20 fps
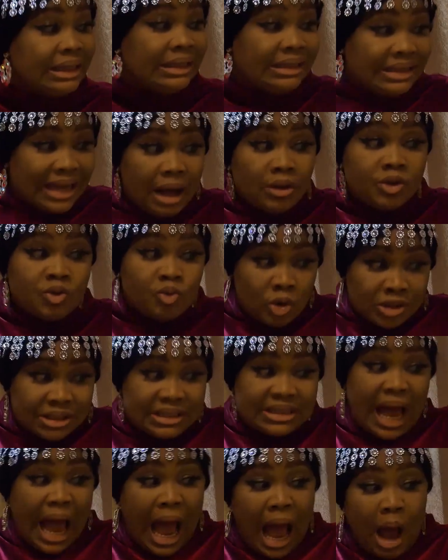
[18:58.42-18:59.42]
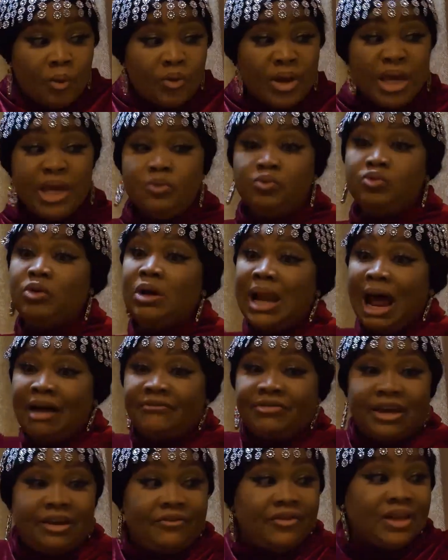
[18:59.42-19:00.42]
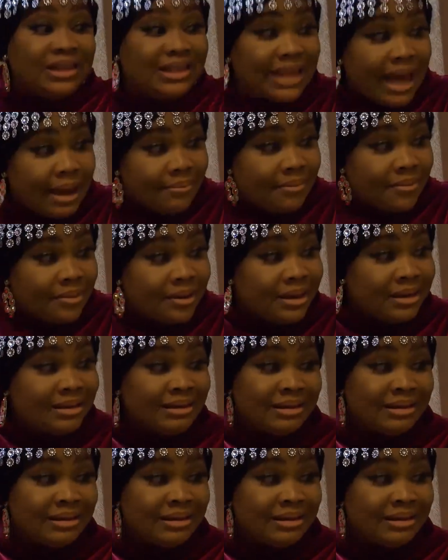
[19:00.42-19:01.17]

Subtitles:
And that was how he would have given them